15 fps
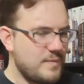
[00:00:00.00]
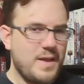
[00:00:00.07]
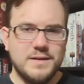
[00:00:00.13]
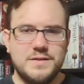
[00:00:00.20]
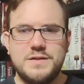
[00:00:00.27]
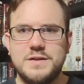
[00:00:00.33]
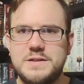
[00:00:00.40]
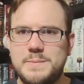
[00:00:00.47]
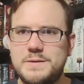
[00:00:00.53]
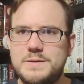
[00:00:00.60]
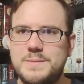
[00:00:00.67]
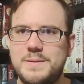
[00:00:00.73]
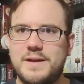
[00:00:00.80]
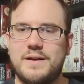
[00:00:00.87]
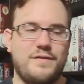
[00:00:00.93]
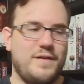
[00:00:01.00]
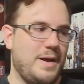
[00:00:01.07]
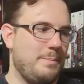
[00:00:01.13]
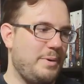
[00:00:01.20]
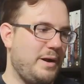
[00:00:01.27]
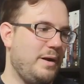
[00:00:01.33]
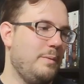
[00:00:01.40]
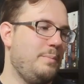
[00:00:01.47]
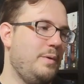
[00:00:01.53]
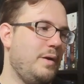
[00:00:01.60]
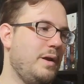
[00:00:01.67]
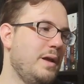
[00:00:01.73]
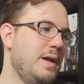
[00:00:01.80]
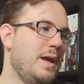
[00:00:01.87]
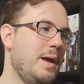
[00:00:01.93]
so it's supposed to be like a vampire
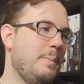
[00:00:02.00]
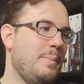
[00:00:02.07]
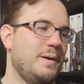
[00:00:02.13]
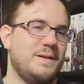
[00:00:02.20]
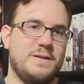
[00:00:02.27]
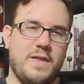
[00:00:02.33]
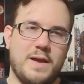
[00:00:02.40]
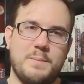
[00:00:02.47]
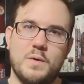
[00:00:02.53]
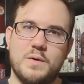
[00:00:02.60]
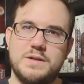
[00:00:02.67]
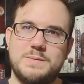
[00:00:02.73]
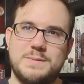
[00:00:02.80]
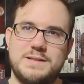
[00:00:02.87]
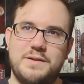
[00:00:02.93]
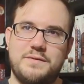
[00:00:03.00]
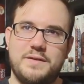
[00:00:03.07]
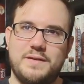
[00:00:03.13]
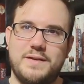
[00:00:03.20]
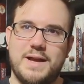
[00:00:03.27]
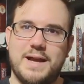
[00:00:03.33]
book, but like more specifically,